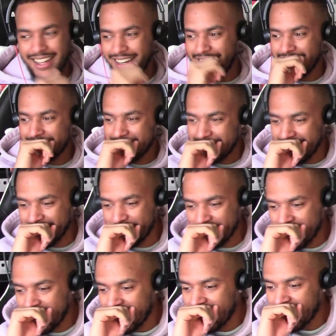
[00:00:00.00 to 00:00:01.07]
that shit.
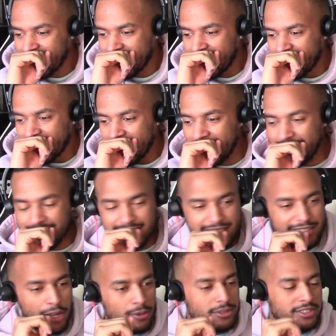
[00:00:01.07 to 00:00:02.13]
It's
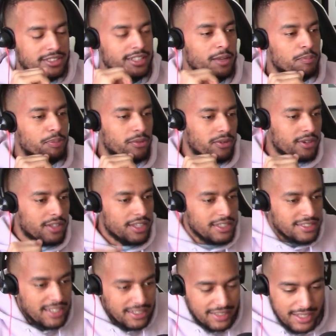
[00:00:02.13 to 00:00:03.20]
so simple. It's
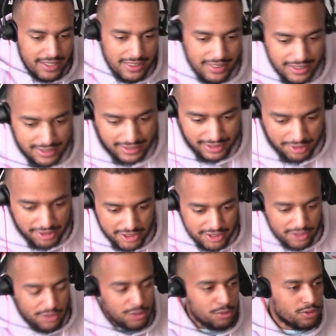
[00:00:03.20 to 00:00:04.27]
not like the lyrics
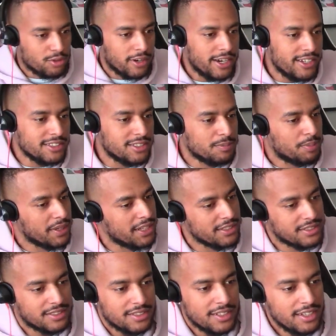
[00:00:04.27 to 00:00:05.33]
are too crazy, but
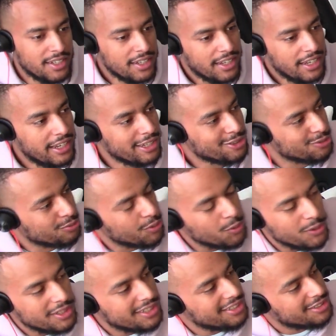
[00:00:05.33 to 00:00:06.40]
it's
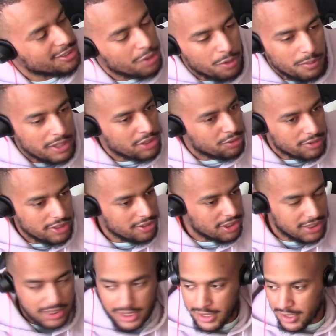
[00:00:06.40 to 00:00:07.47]
rooted in so much real
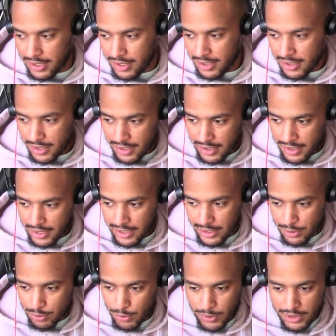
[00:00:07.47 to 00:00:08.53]
shit.
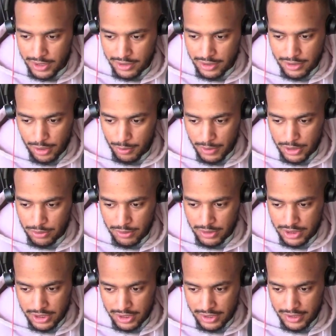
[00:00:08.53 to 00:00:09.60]
It's rooted in so much real
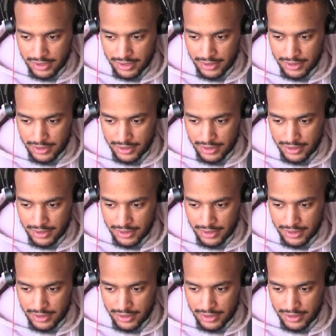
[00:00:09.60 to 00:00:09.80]
shit.